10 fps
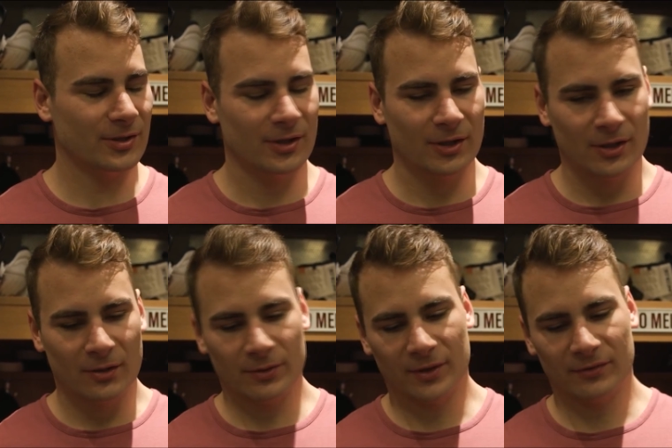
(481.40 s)
and
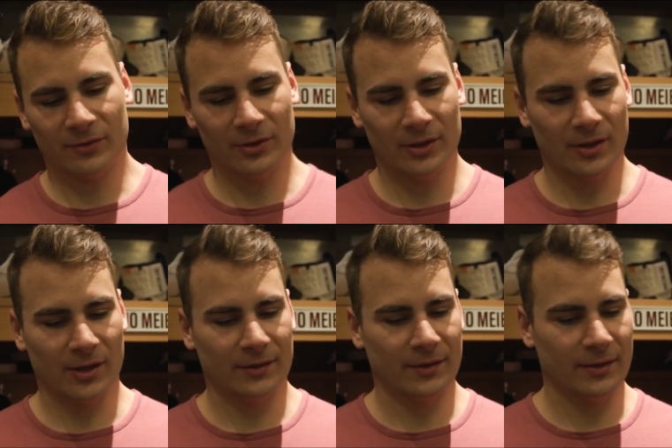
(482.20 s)
what they've already
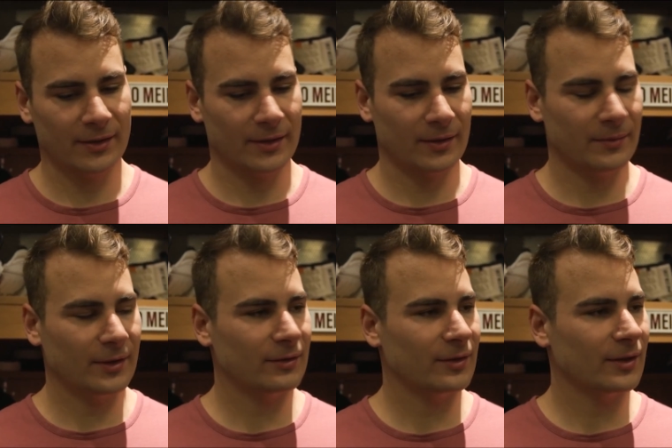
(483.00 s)
done. Um,
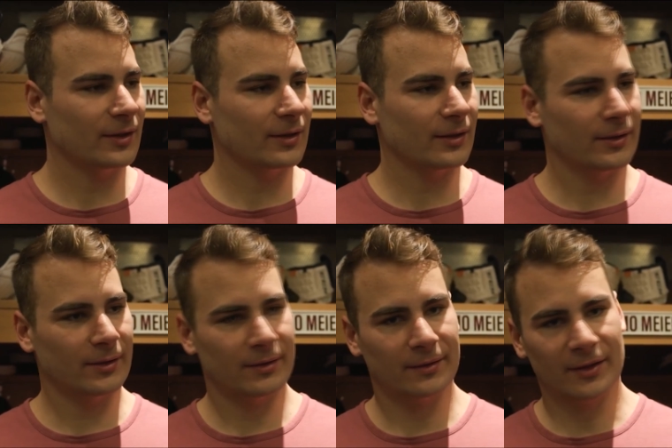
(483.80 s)
I think
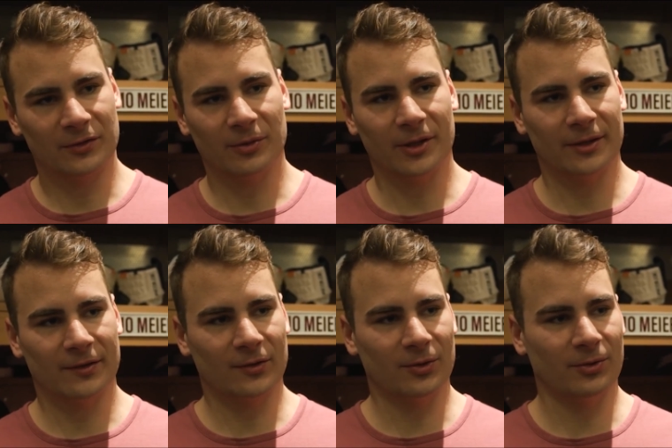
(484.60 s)
uh, that's why
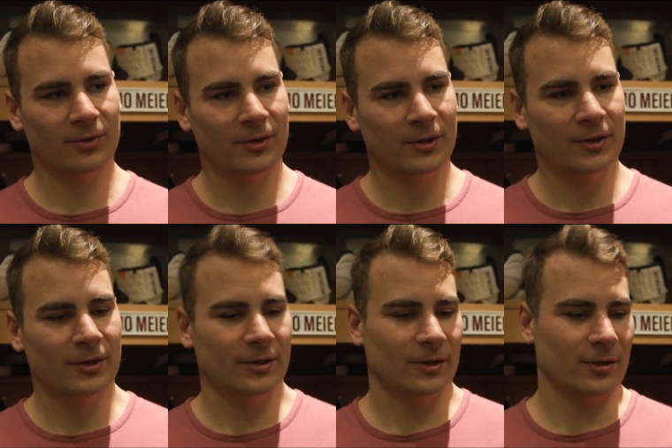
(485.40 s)
it's so,
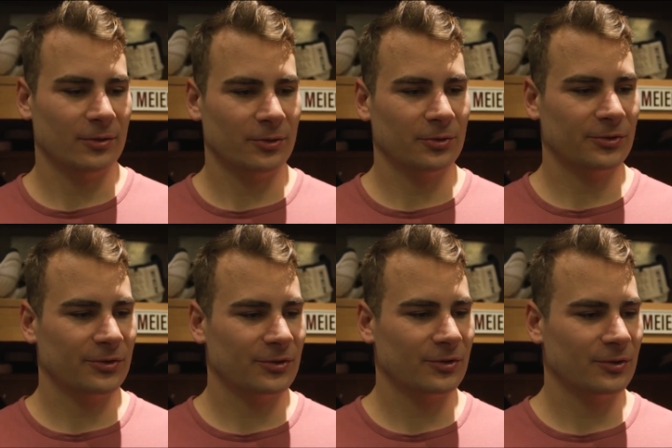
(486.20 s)
you know,
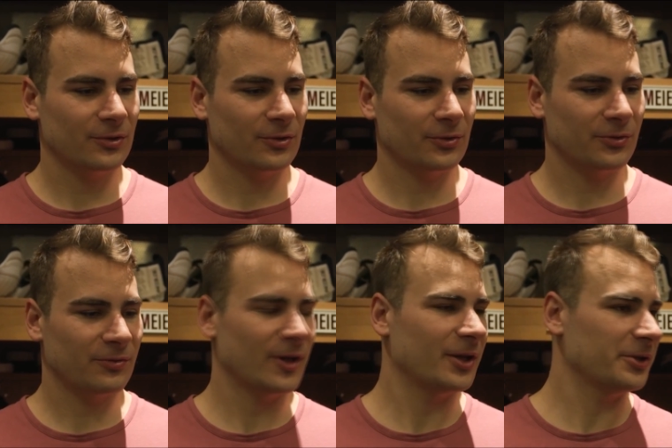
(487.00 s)
those those
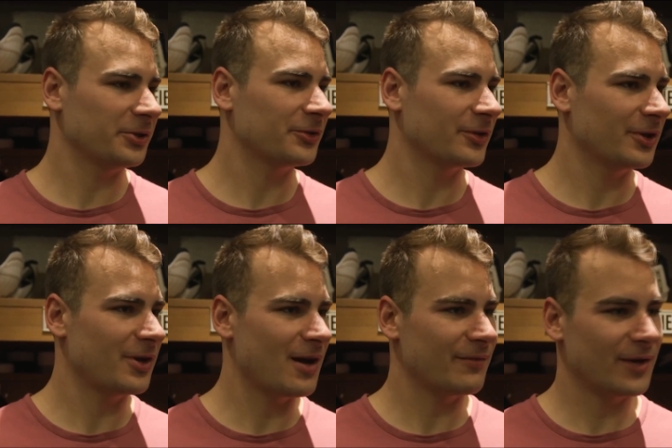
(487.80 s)
failures that you
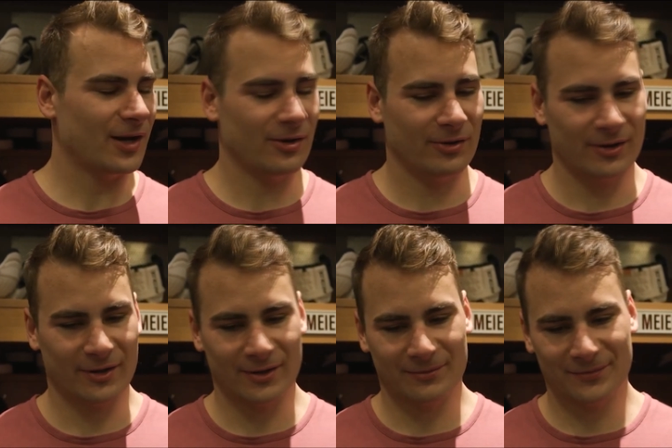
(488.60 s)
have now,
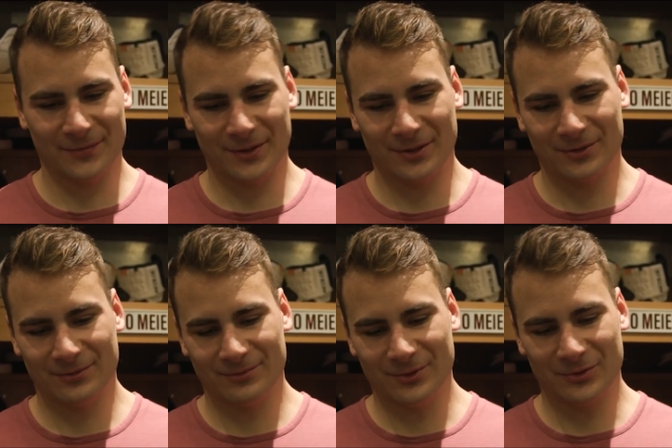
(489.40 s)
um, you
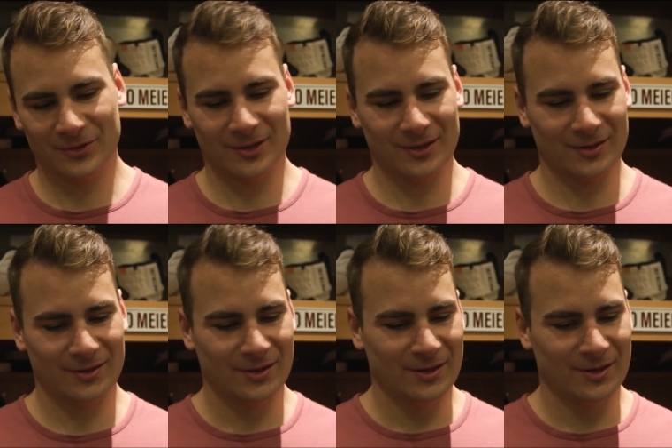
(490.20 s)
know, losing in the